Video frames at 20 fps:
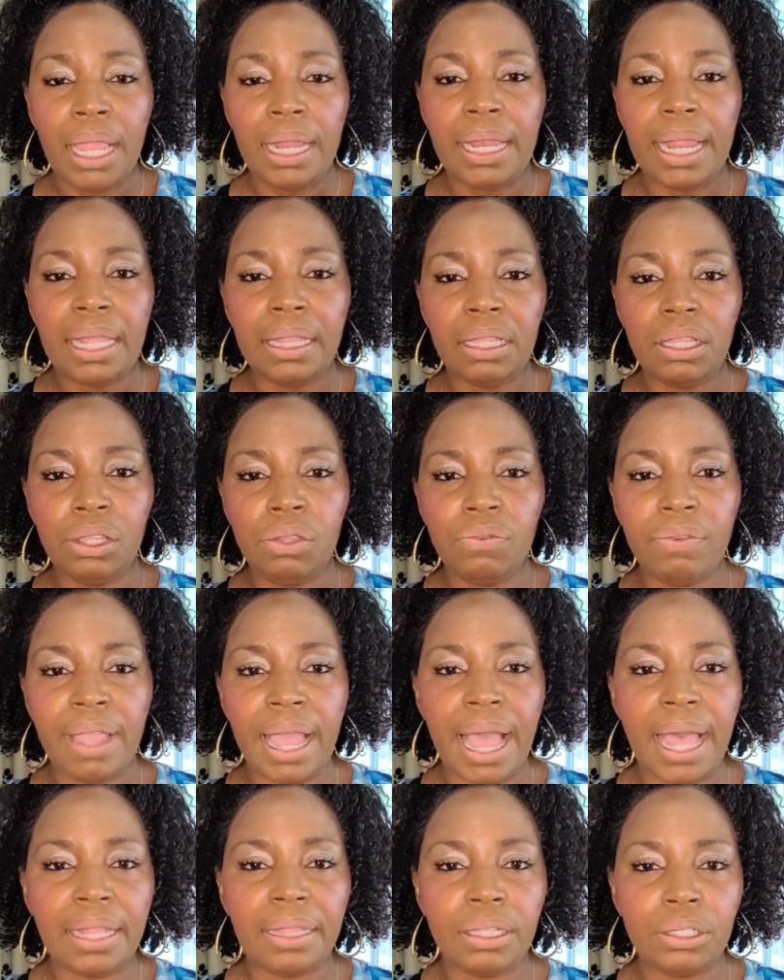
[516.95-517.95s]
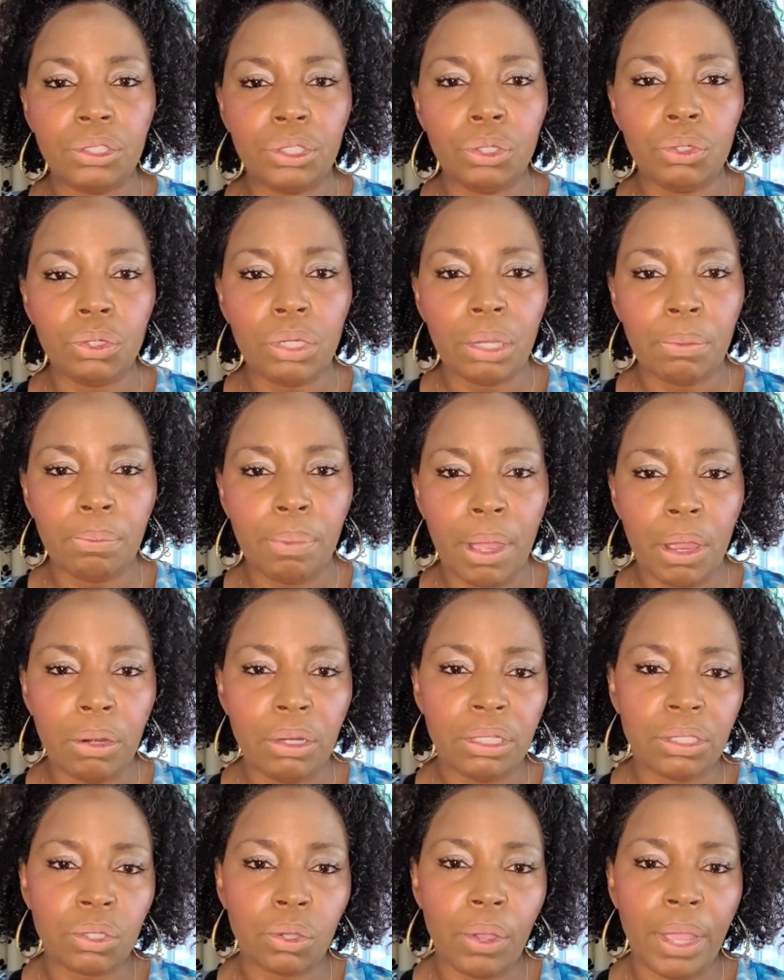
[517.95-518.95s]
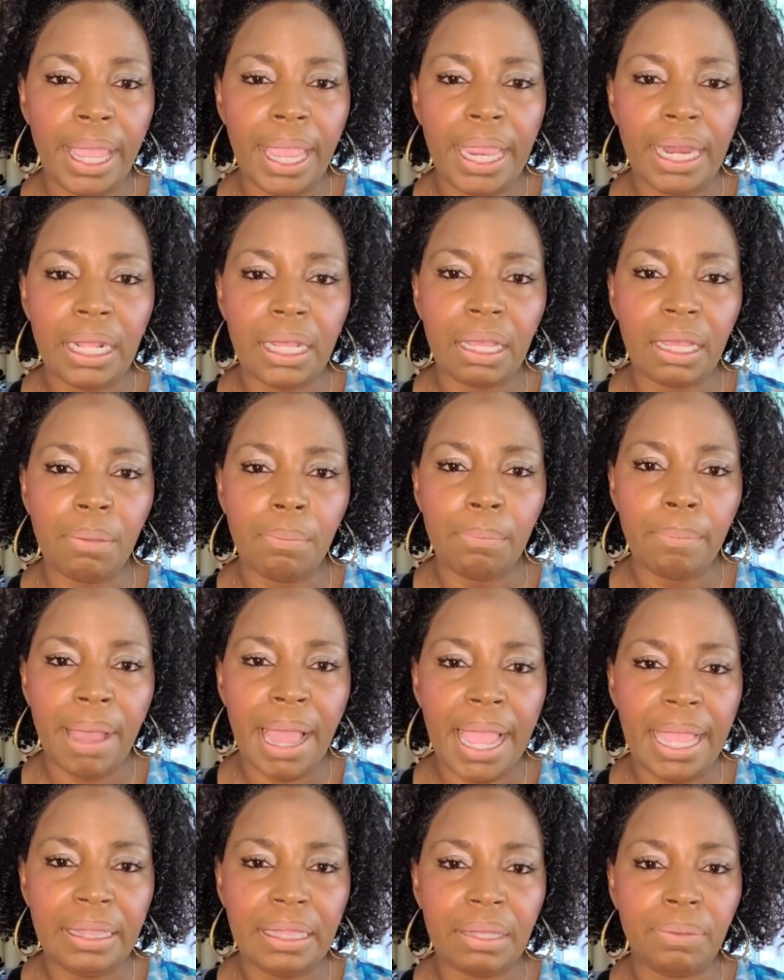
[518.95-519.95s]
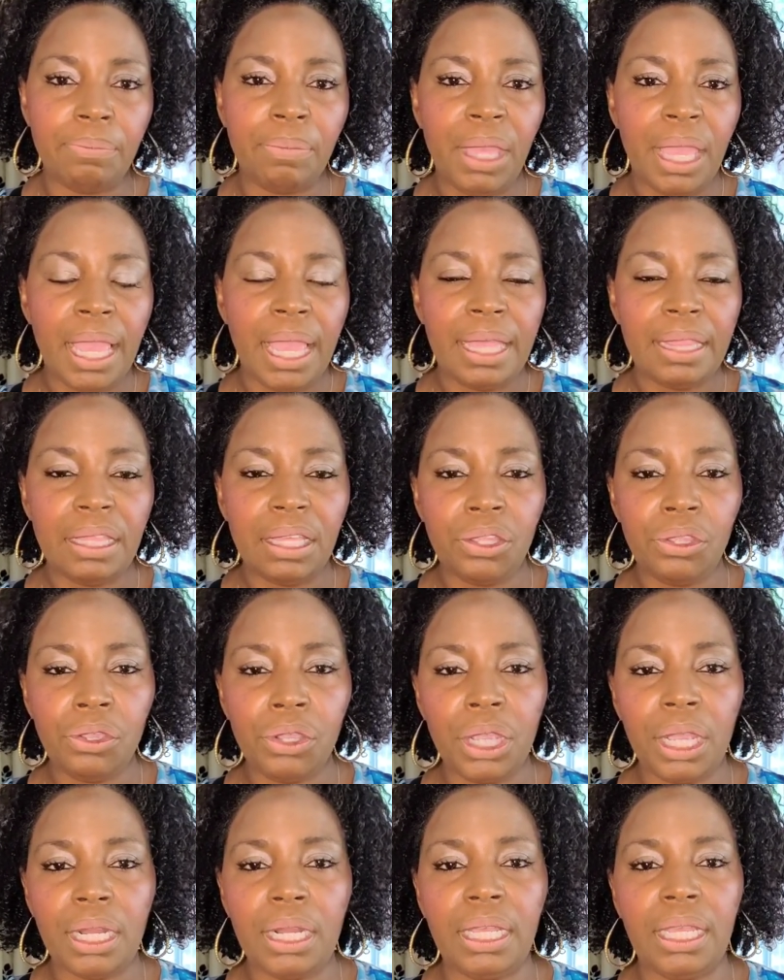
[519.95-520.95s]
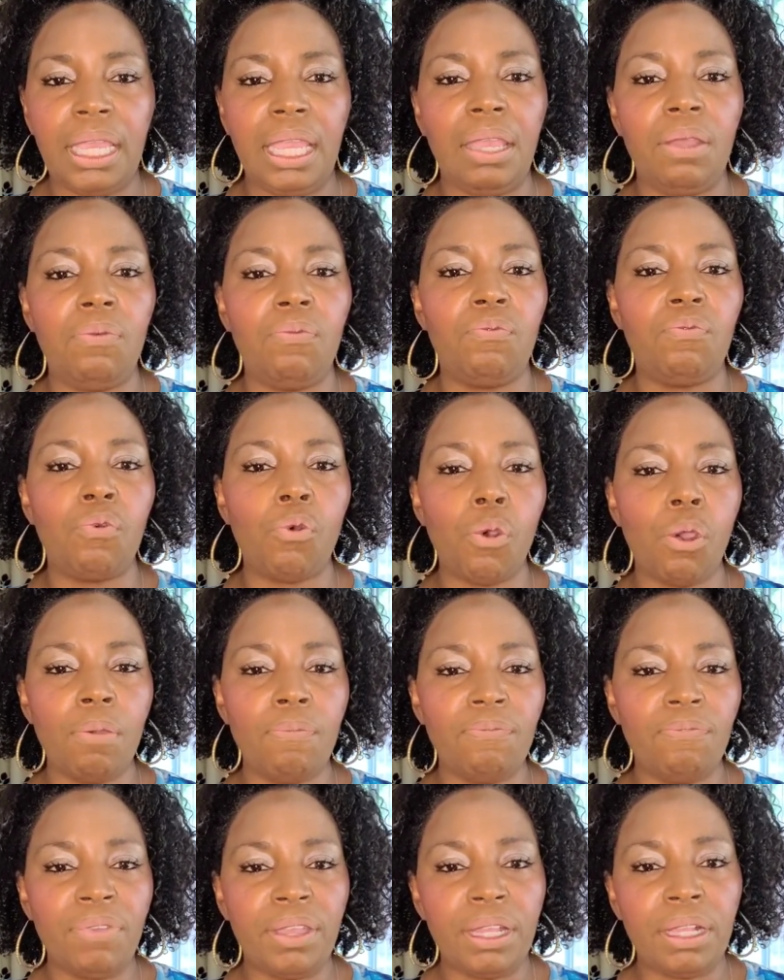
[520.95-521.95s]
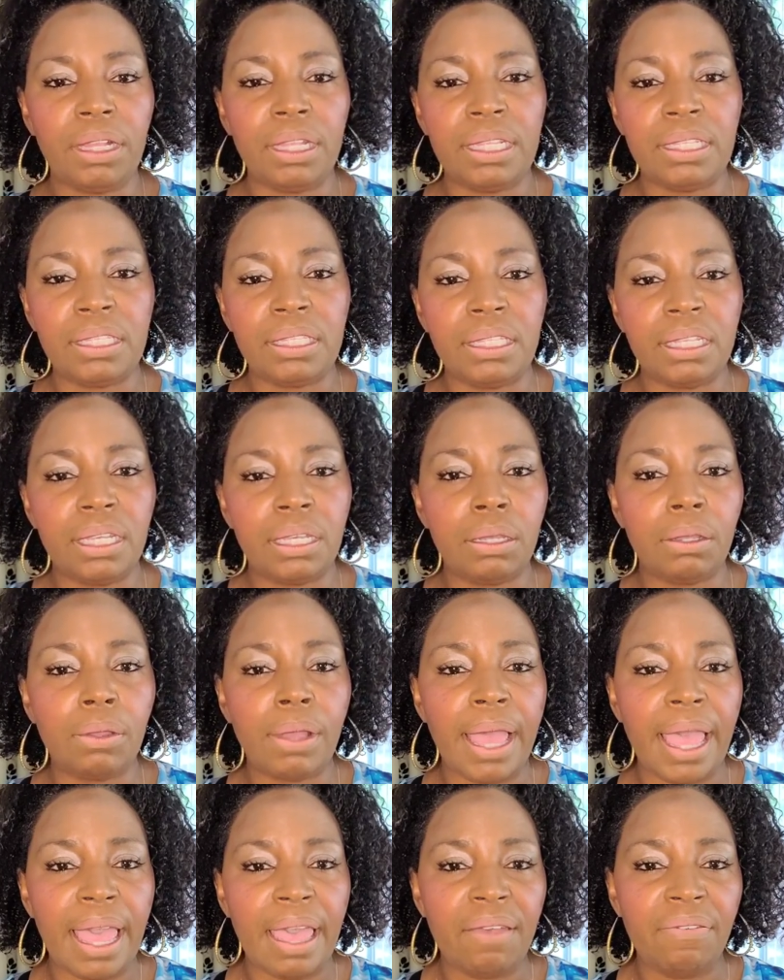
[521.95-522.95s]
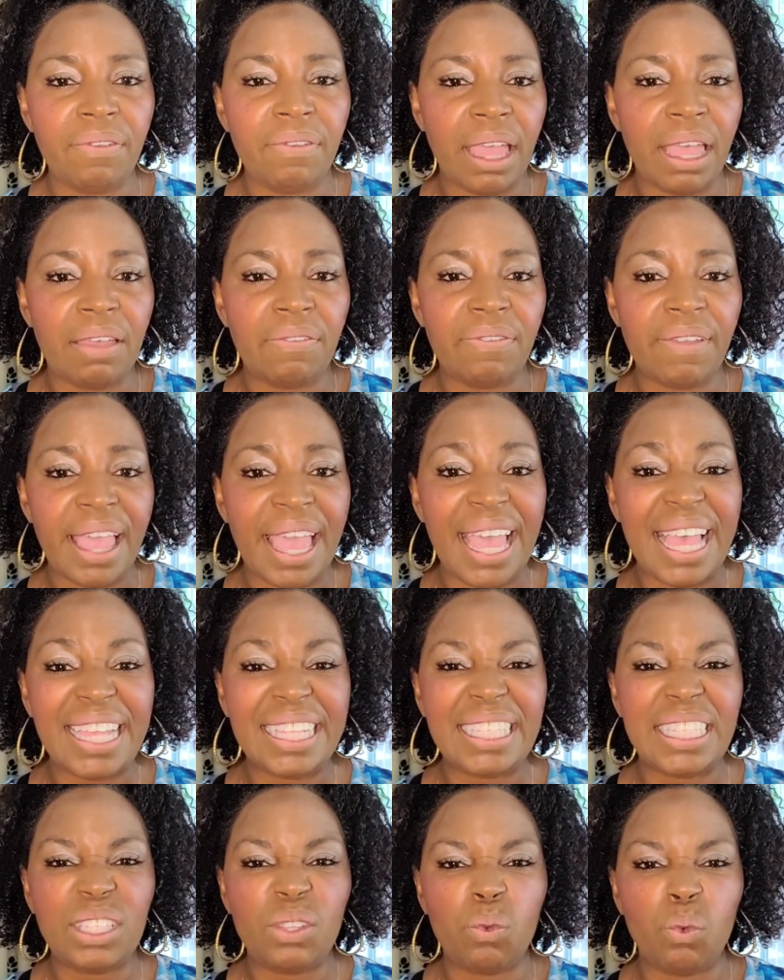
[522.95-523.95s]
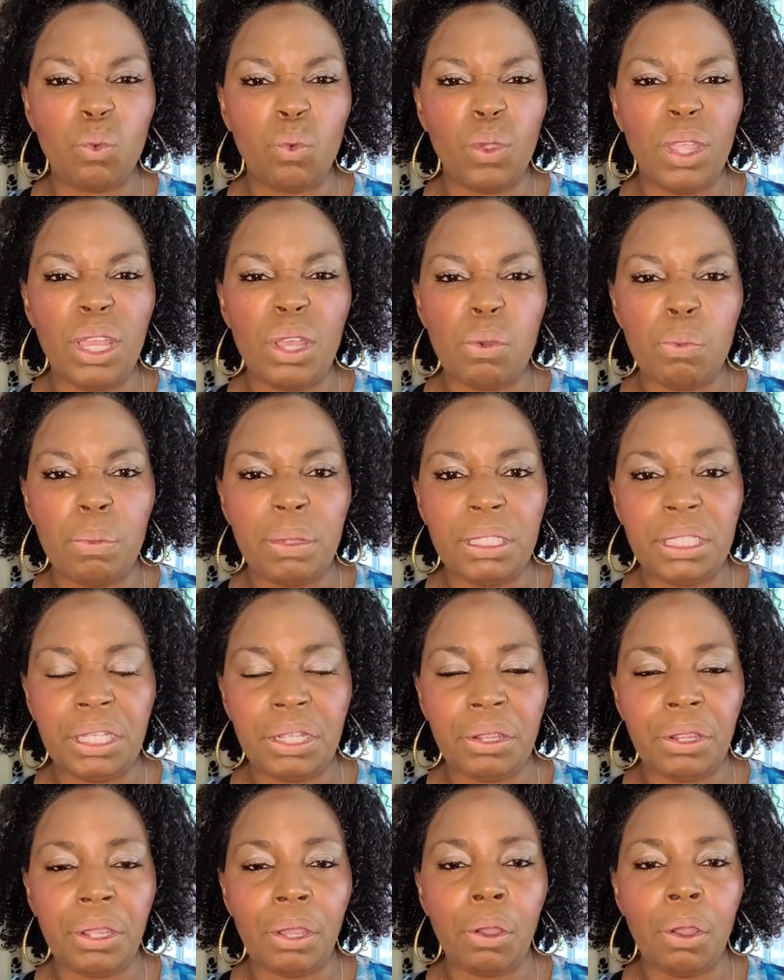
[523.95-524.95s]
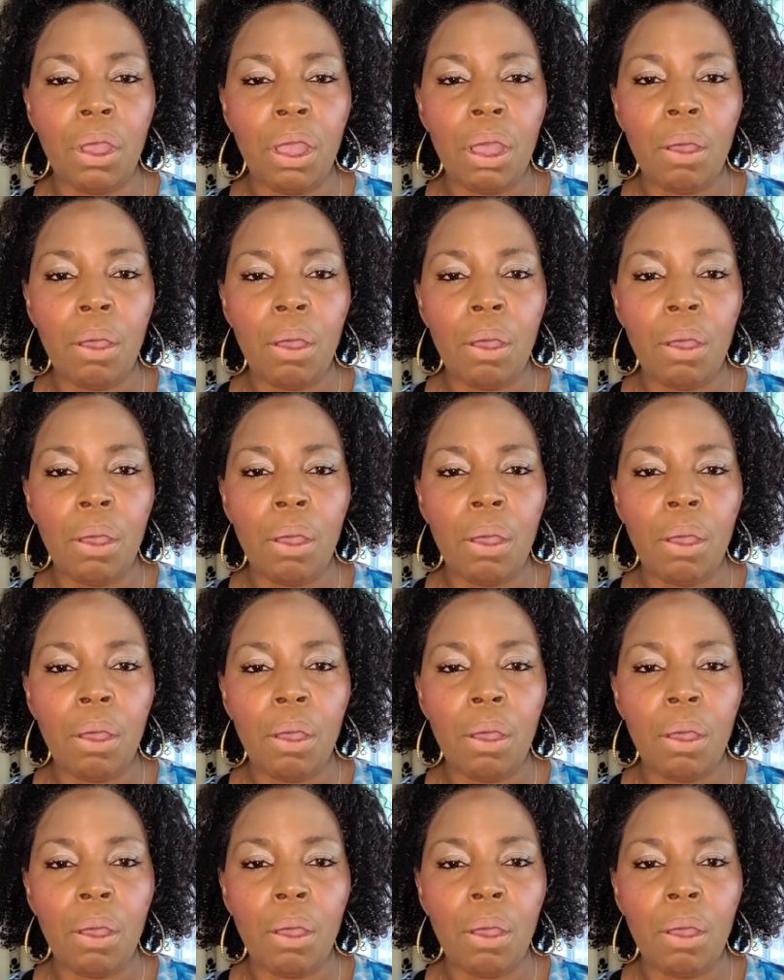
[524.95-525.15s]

Now that you've got the two components, go ahead and combine them, and then you're going to get Form, Fill, and Seal FFS, real material.